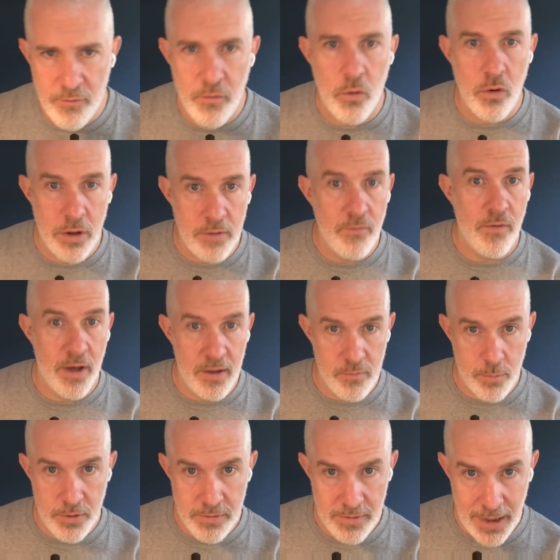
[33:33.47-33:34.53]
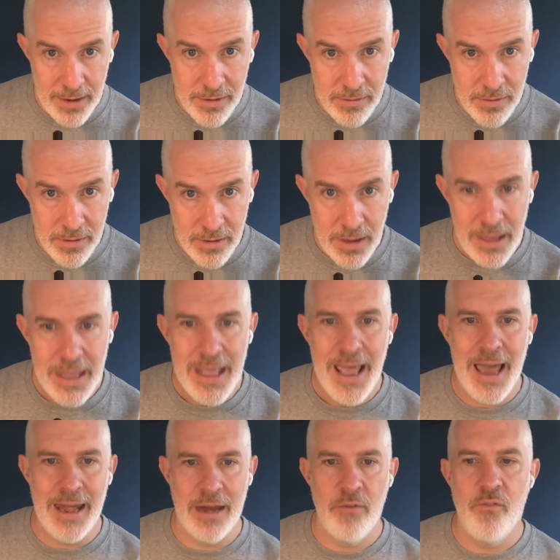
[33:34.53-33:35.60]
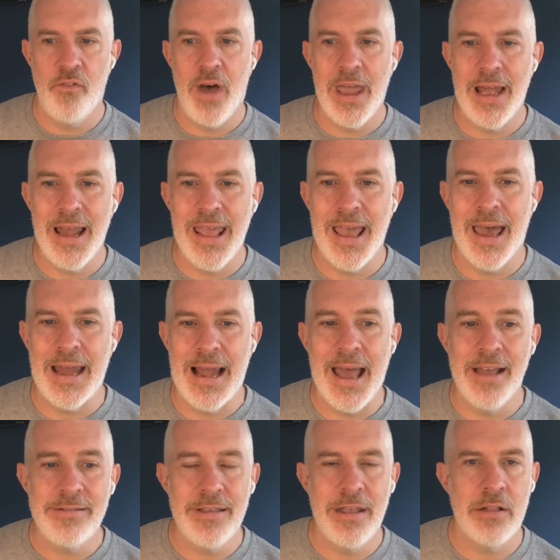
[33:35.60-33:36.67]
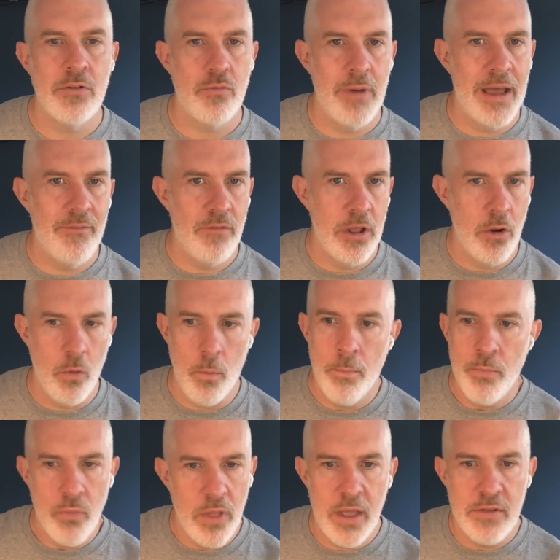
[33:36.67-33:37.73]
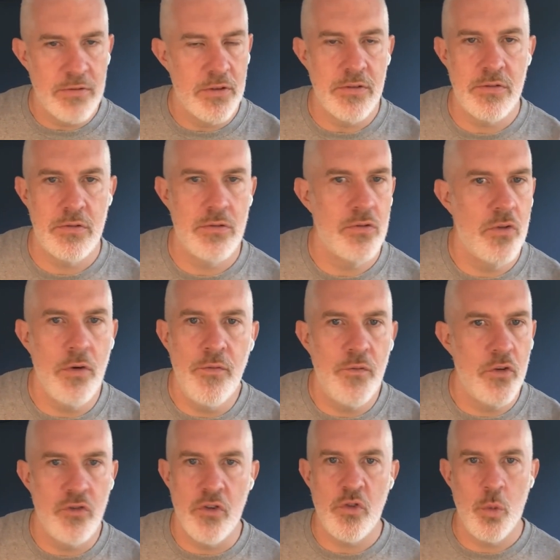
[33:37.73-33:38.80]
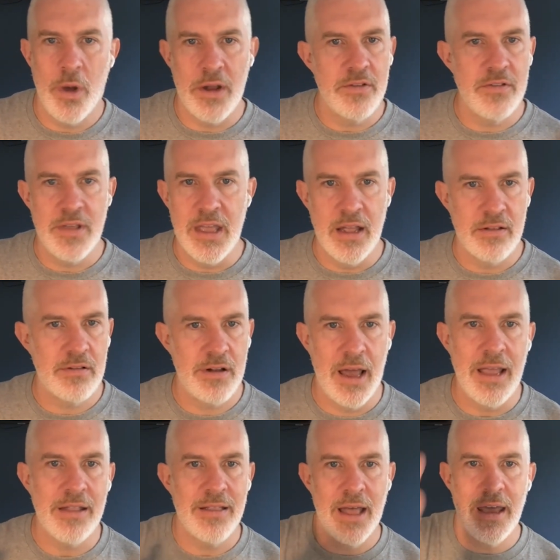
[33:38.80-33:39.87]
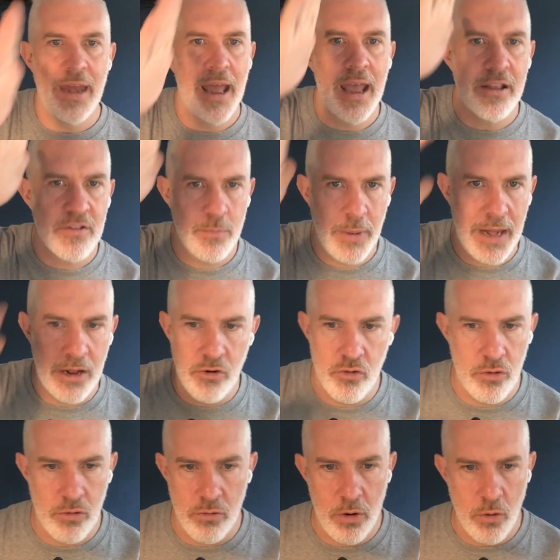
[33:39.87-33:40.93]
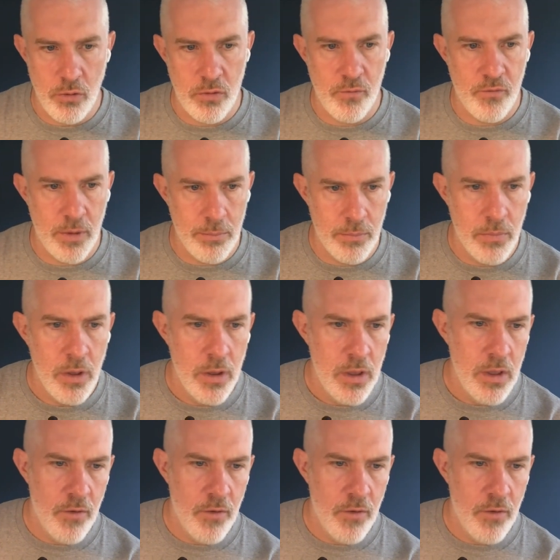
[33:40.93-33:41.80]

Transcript: 45%. And then finally, Atlassian's revenue is the stuff you just want to see. It's like that exponential growth for